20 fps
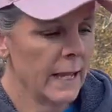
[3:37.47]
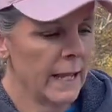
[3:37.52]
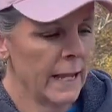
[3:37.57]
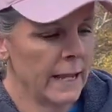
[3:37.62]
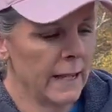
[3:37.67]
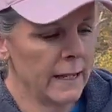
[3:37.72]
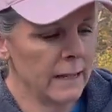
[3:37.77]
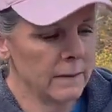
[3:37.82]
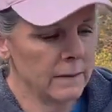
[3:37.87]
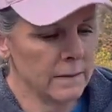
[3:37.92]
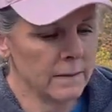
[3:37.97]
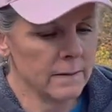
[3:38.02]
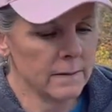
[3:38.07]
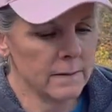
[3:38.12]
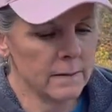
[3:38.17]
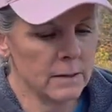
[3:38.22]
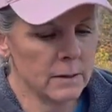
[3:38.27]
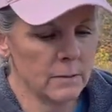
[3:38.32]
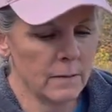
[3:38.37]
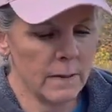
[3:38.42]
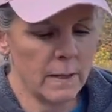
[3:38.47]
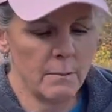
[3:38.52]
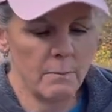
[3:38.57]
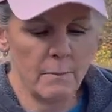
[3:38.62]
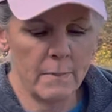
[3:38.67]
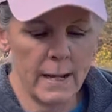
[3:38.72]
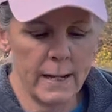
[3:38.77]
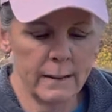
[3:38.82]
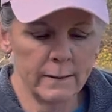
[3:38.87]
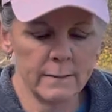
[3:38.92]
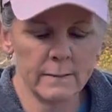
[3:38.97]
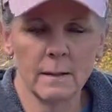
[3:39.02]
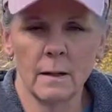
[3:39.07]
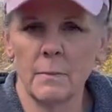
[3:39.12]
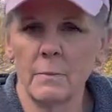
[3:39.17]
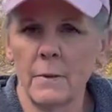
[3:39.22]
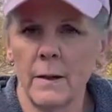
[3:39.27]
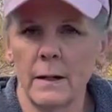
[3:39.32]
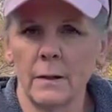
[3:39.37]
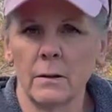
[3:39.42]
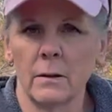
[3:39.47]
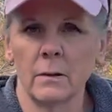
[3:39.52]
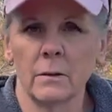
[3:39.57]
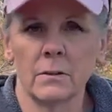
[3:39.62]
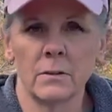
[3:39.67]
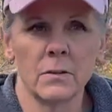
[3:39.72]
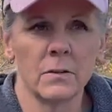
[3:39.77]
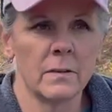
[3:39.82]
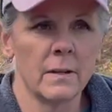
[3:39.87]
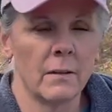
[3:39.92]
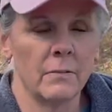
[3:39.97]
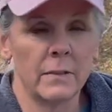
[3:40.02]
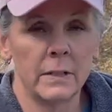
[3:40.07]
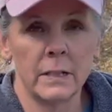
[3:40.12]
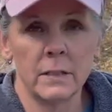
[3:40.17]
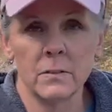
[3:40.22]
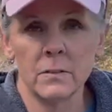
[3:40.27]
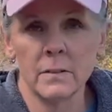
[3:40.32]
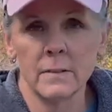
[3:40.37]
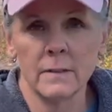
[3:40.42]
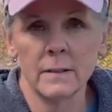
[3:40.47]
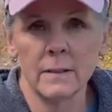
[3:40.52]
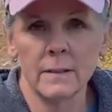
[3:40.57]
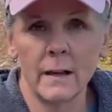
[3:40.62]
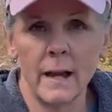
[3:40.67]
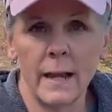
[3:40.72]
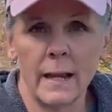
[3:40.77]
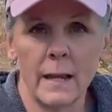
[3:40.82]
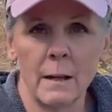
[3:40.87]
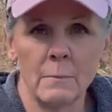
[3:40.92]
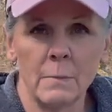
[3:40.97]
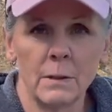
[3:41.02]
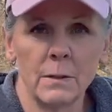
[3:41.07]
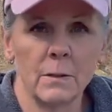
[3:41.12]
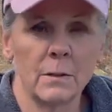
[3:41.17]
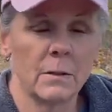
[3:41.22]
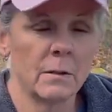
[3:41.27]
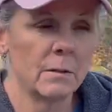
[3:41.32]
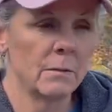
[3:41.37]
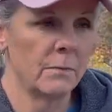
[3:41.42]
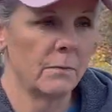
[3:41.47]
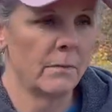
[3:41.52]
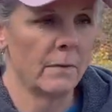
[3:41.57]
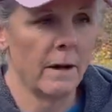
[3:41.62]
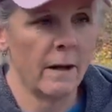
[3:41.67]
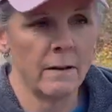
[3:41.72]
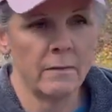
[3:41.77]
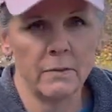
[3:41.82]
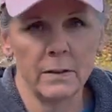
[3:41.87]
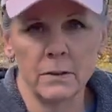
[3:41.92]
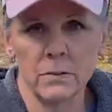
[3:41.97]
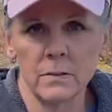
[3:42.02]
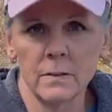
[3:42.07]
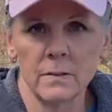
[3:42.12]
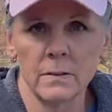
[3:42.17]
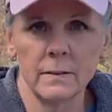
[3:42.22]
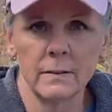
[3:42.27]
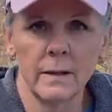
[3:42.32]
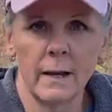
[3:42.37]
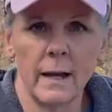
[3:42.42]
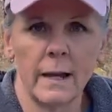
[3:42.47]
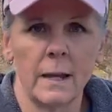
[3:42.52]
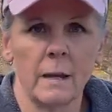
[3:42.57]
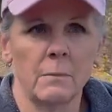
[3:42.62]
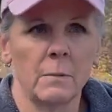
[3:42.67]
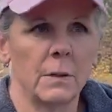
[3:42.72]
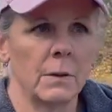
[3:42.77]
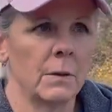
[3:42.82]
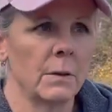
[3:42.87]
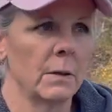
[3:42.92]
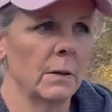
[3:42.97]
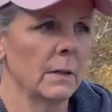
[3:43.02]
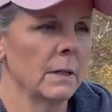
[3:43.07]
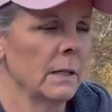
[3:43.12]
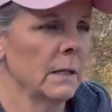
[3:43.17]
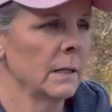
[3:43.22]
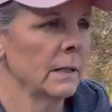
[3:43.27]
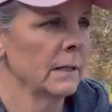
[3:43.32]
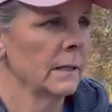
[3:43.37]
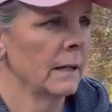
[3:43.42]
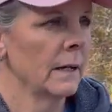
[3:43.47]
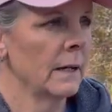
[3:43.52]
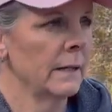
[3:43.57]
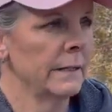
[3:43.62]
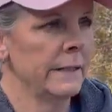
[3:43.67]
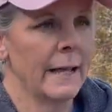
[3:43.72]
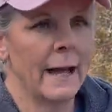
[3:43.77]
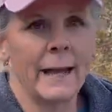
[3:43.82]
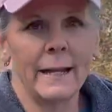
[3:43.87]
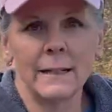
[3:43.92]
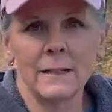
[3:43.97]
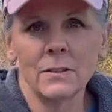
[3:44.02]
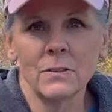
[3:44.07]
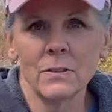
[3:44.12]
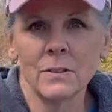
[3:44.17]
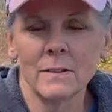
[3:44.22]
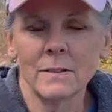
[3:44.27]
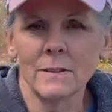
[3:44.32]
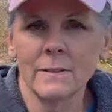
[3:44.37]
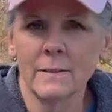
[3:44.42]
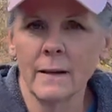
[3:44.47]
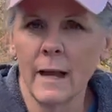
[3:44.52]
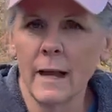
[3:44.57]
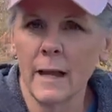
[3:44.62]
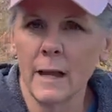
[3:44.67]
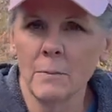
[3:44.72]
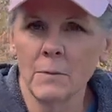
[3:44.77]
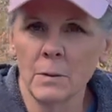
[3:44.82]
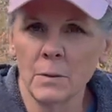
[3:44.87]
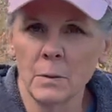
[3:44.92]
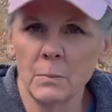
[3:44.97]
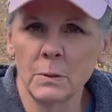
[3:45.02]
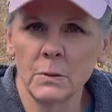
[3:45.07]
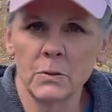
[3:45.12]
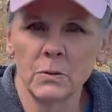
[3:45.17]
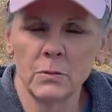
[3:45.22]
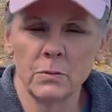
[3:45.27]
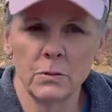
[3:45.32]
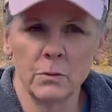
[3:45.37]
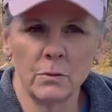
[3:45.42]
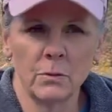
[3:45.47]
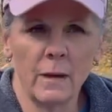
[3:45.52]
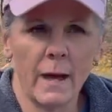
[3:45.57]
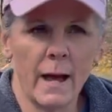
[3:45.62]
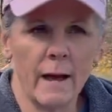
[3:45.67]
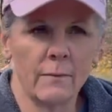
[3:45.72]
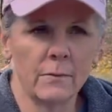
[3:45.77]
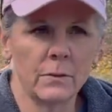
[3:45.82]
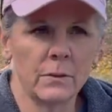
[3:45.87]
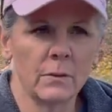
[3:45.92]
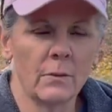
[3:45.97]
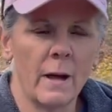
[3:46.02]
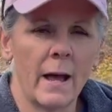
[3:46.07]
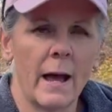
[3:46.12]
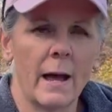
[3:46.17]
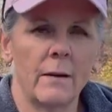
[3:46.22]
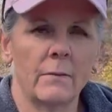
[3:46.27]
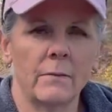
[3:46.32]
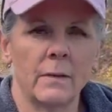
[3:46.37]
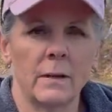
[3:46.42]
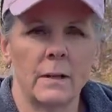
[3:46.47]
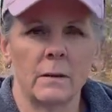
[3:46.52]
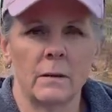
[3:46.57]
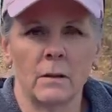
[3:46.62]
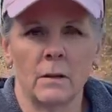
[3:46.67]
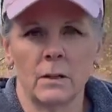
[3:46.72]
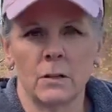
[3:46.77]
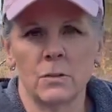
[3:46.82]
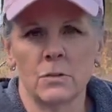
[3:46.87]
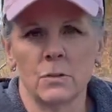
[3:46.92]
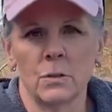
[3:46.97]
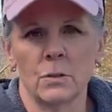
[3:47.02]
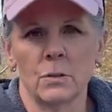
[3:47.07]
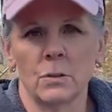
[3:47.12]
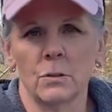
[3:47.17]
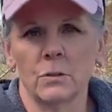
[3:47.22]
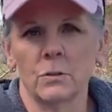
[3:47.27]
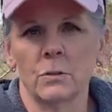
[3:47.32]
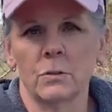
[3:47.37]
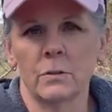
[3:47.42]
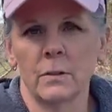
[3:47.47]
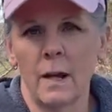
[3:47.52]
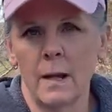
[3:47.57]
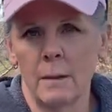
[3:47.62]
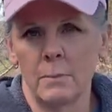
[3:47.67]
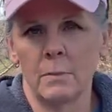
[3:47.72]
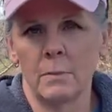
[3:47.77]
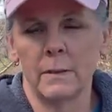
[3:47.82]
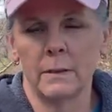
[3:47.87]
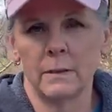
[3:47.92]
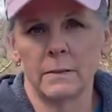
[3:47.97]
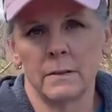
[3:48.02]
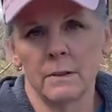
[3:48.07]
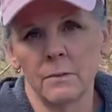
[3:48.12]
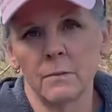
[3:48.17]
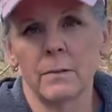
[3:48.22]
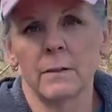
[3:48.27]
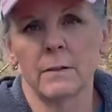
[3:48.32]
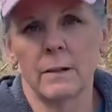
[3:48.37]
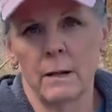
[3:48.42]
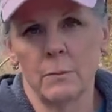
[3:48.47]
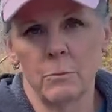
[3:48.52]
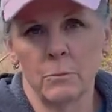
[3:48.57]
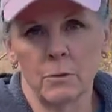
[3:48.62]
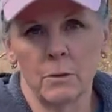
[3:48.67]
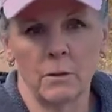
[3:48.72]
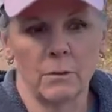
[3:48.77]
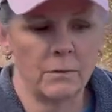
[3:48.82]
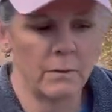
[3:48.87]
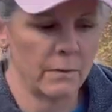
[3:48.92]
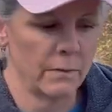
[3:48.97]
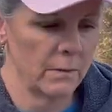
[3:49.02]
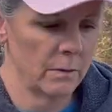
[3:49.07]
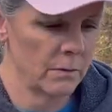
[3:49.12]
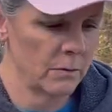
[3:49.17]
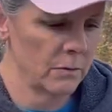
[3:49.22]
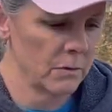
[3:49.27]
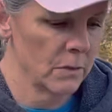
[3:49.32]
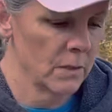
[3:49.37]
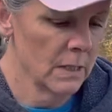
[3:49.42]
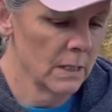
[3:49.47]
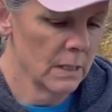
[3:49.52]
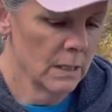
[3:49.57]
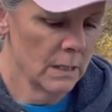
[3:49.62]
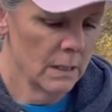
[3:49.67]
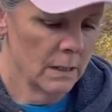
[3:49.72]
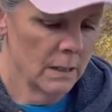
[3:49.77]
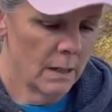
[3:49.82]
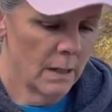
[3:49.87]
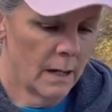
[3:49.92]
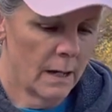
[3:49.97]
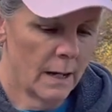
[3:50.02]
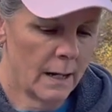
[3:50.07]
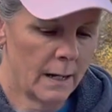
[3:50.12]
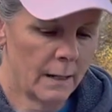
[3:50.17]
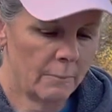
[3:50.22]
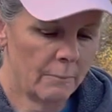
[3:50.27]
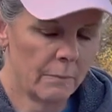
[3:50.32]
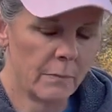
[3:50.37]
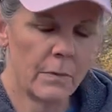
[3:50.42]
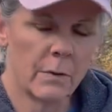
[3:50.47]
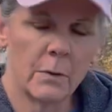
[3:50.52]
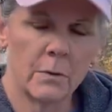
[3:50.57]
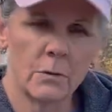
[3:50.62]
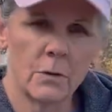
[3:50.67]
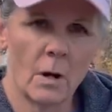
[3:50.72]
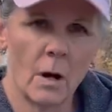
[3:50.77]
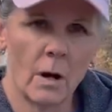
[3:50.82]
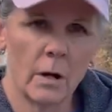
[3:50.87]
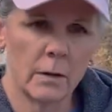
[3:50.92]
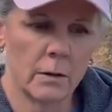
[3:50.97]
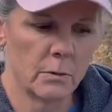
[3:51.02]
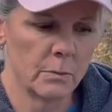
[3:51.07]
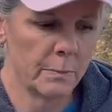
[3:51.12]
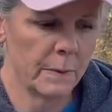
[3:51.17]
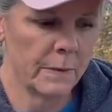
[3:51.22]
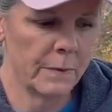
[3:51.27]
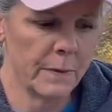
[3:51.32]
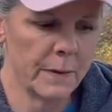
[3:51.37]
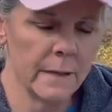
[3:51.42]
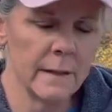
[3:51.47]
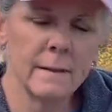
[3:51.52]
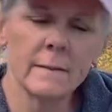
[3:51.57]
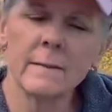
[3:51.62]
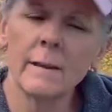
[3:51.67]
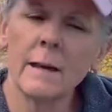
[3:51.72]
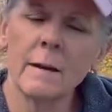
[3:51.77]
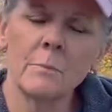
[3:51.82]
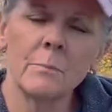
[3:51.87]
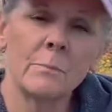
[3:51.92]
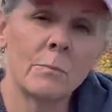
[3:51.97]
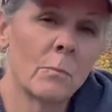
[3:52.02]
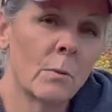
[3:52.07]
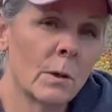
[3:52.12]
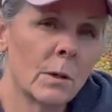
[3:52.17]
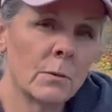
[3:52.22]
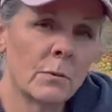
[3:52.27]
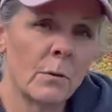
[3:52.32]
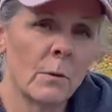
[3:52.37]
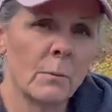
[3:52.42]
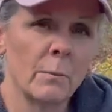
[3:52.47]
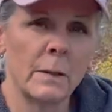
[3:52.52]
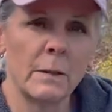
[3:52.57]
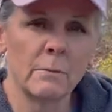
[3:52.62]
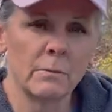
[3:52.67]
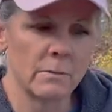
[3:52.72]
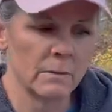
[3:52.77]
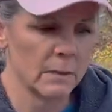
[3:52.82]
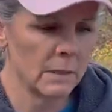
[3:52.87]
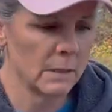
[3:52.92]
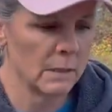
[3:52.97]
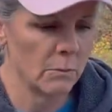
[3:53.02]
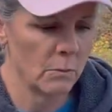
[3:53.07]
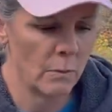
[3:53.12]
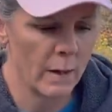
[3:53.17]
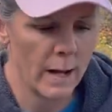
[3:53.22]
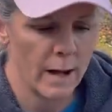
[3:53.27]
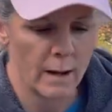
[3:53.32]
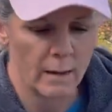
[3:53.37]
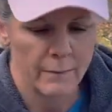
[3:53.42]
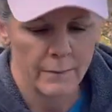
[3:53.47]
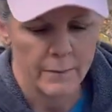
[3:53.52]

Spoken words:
And, you know, they make some that are 7 inches in diameter, 5 inches in diameter, 9 inches in diameter, but you do have to have a larger type and a different type drill for those augers. But these have worked for me really well.